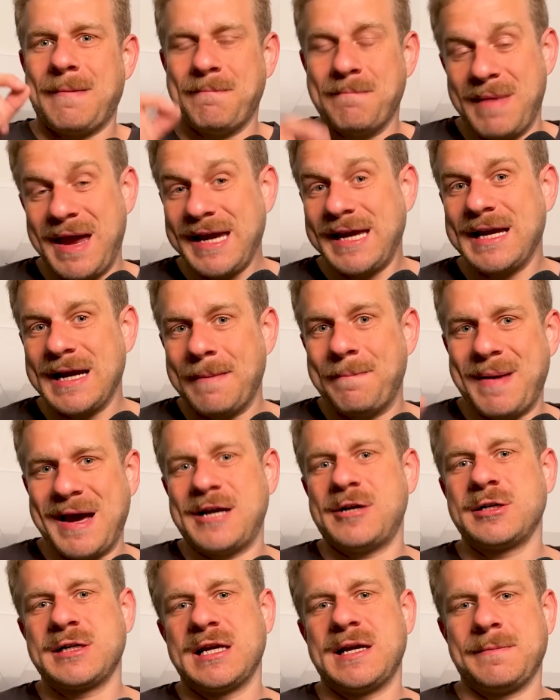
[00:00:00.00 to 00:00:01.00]
making a
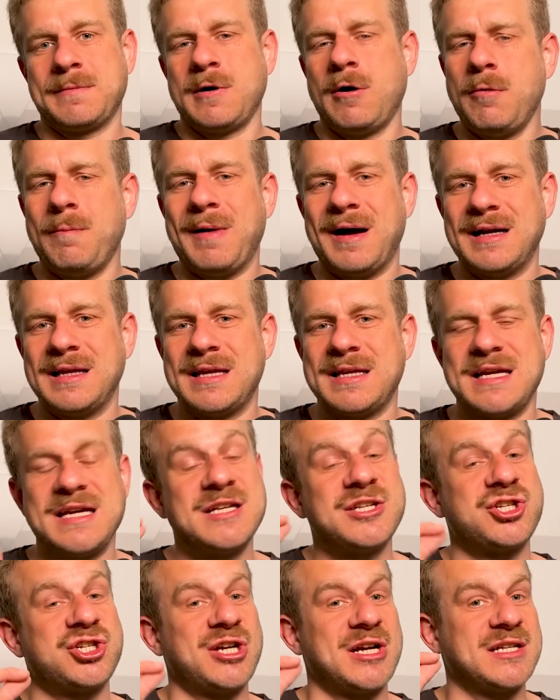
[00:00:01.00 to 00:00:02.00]
better GitHub Copilot
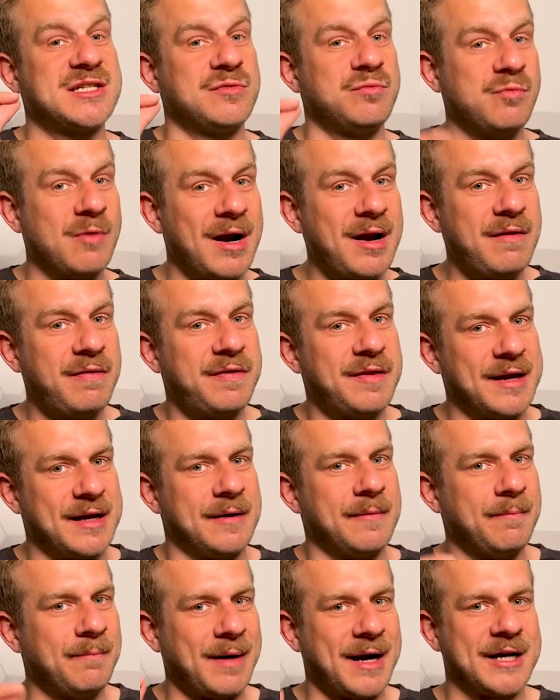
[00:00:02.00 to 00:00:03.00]
is just one
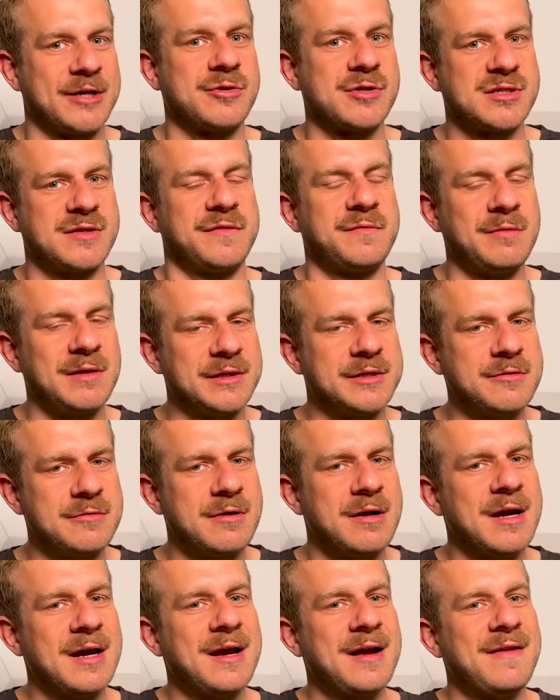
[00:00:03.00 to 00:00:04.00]
thing Microsoft will
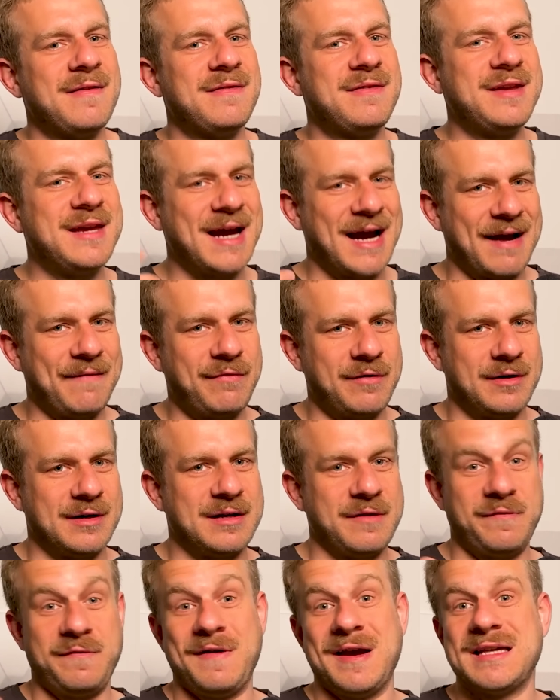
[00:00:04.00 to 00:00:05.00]
do. The other
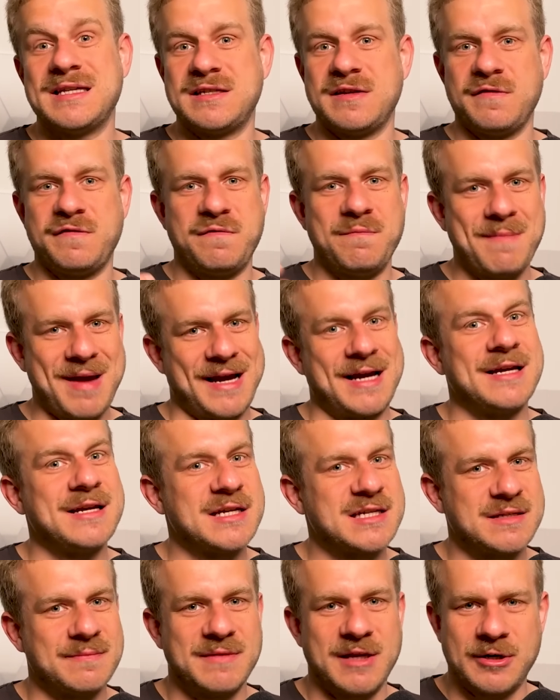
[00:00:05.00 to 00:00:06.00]
defensive
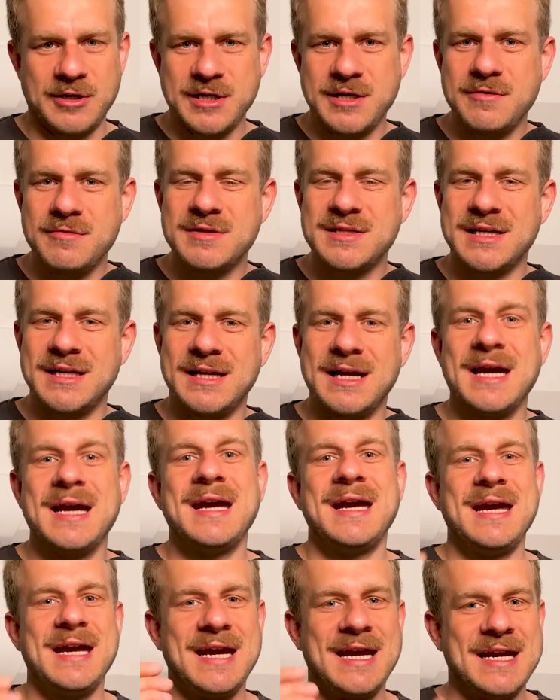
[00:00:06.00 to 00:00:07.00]
mechanism they're using
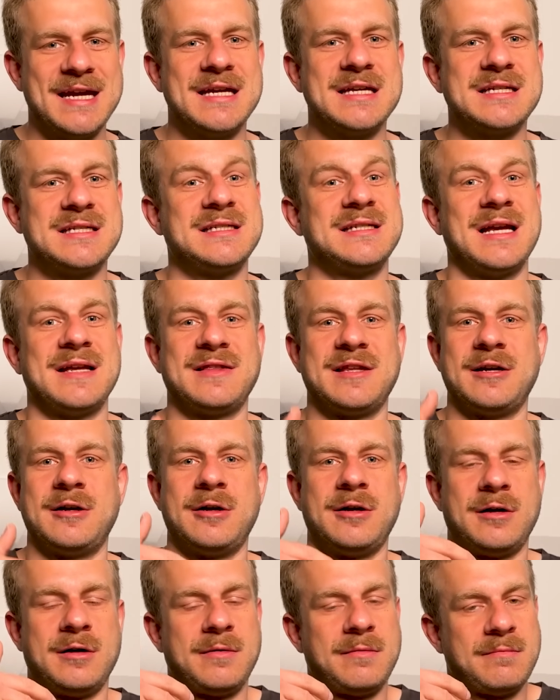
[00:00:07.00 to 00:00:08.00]
is that
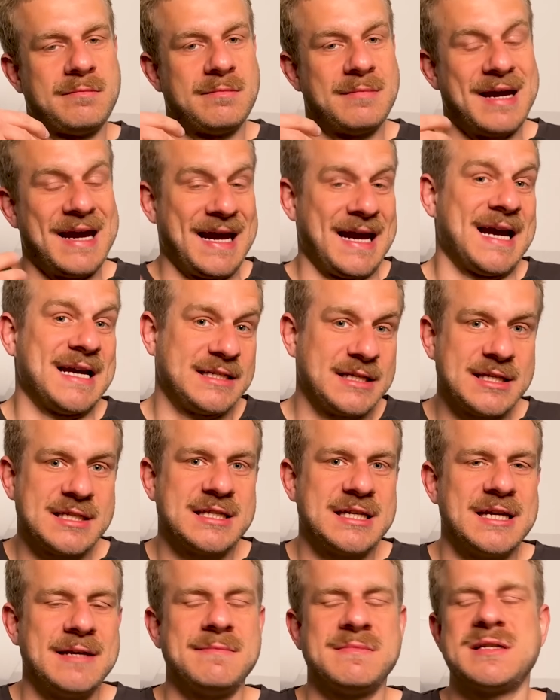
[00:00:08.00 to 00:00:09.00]
they're, as it
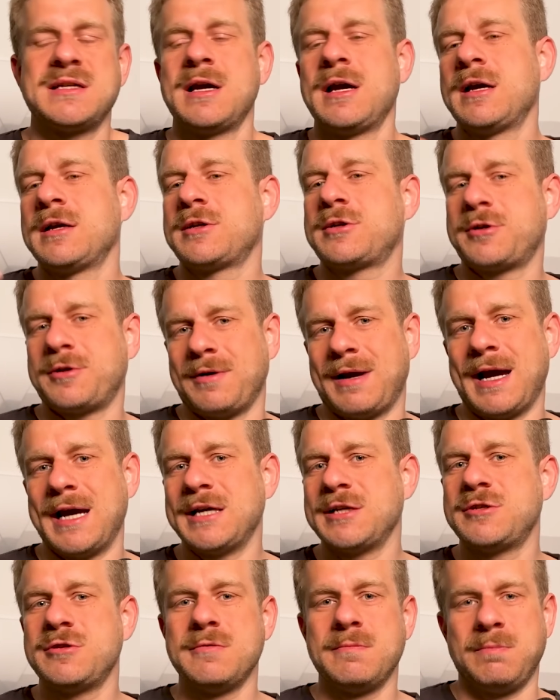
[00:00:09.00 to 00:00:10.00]
seems,
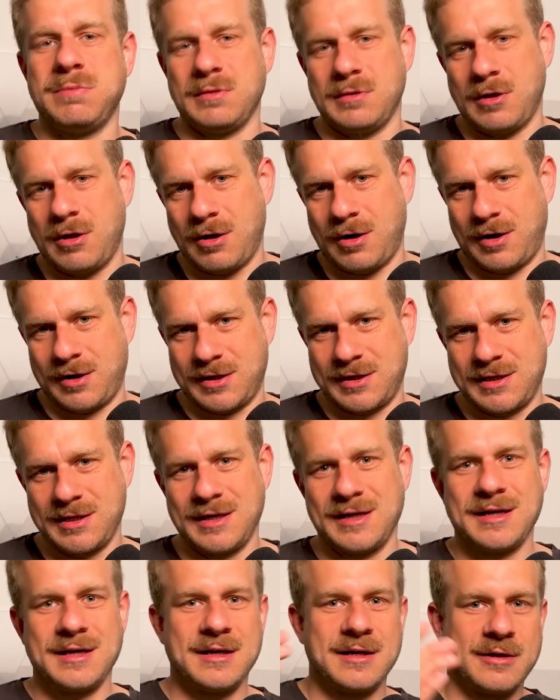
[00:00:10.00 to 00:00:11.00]
trying to block
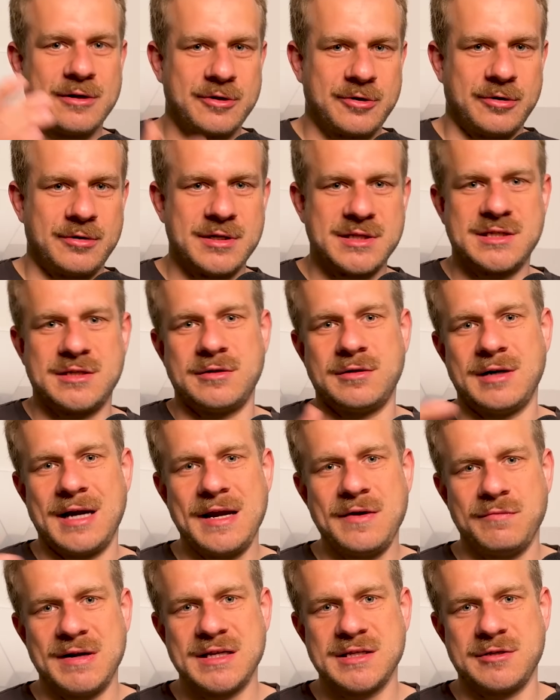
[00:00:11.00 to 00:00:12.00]
Cursor
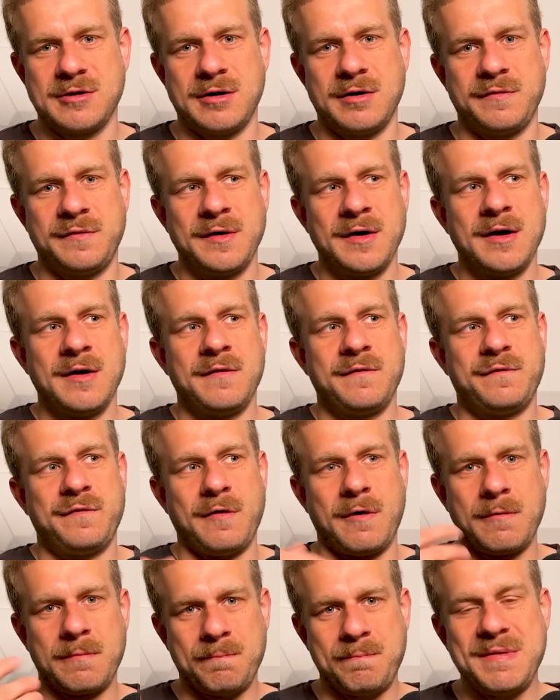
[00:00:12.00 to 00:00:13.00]
and Windsurf
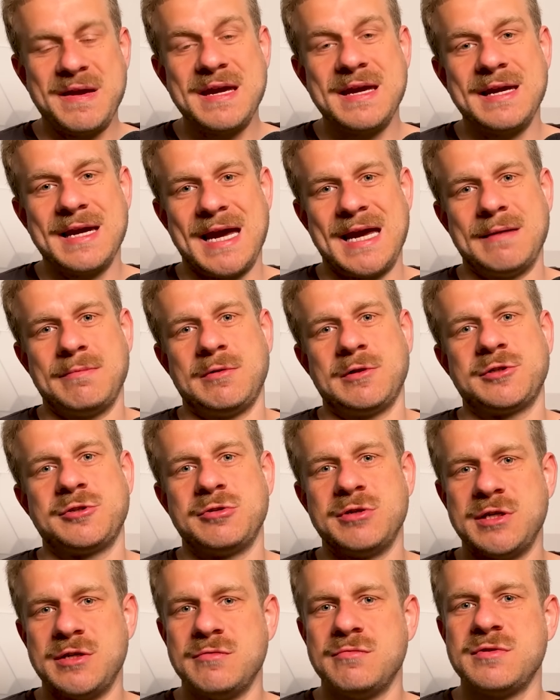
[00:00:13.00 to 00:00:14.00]
from being able
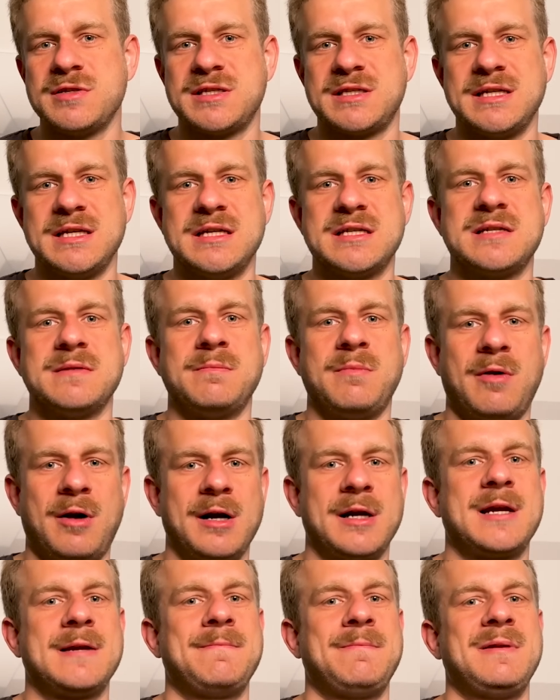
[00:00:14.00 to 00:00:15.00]
to use these
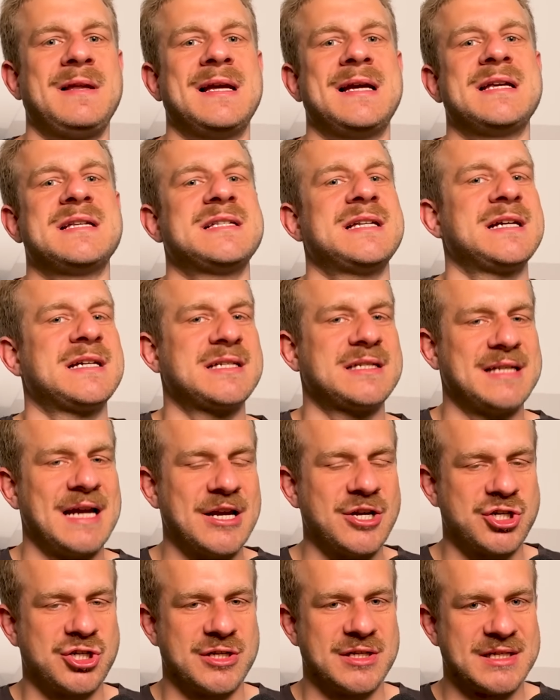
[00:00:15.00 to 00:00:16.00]
marketplace
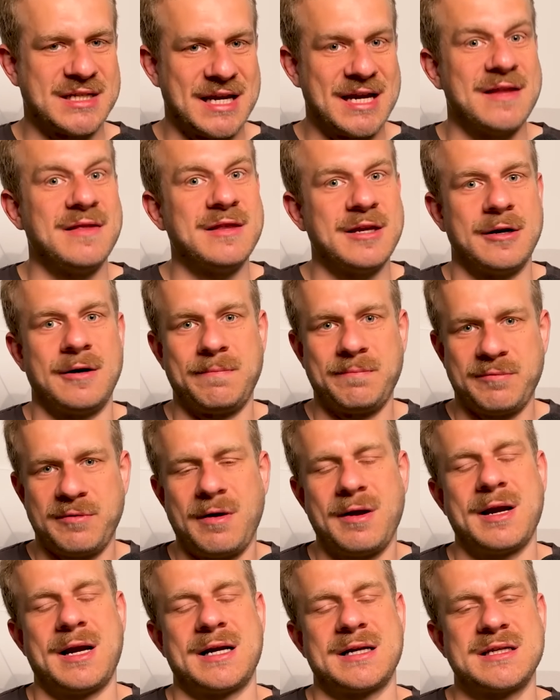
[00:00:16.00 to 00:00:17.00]
extensions in their
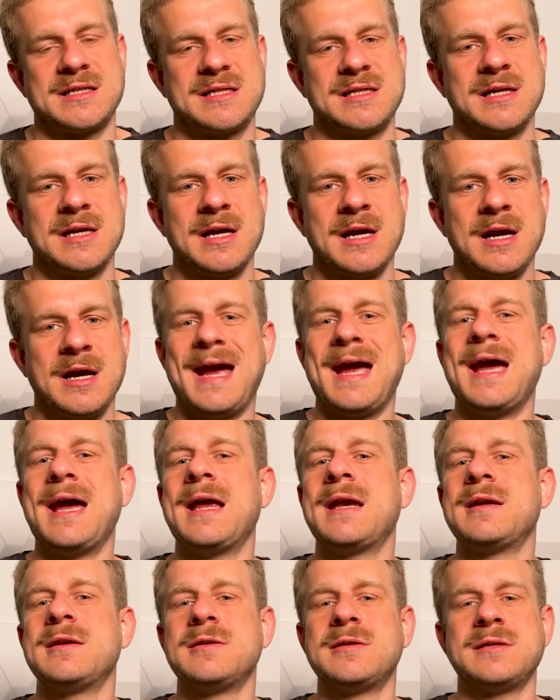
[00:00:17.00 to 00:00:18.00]
products.
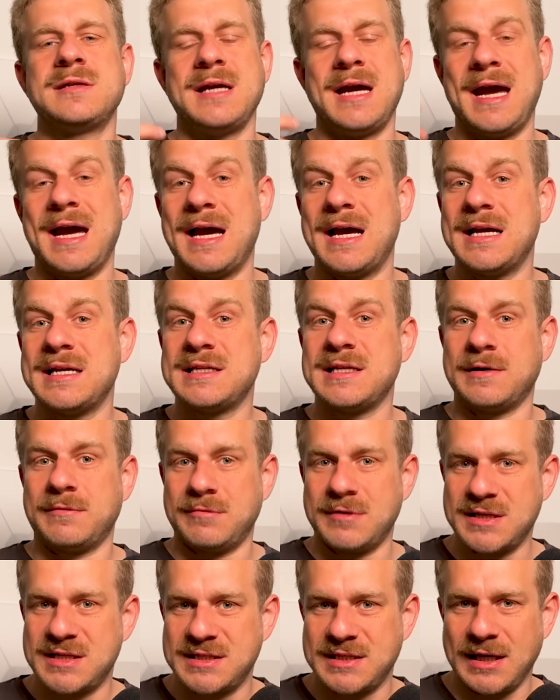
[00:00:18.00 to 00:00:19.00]
And as a
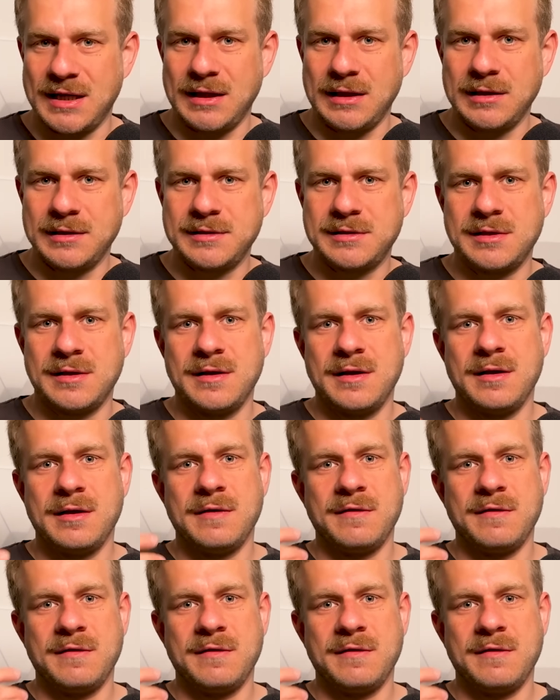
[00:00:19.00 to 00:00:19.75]
result,